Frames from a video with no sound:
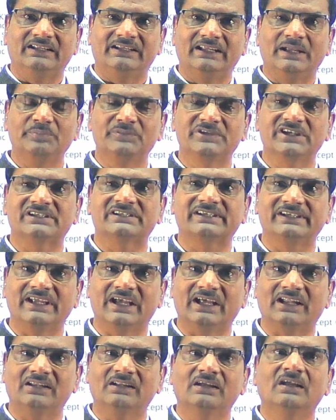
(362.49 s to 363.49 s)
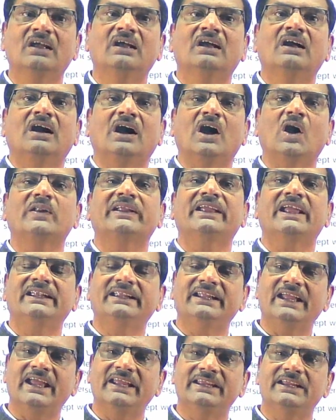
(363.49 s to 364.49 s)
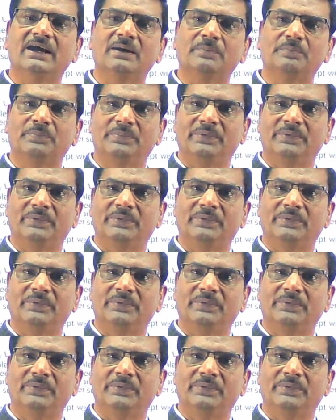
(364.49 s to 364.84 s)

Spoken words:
MgCl or NaF,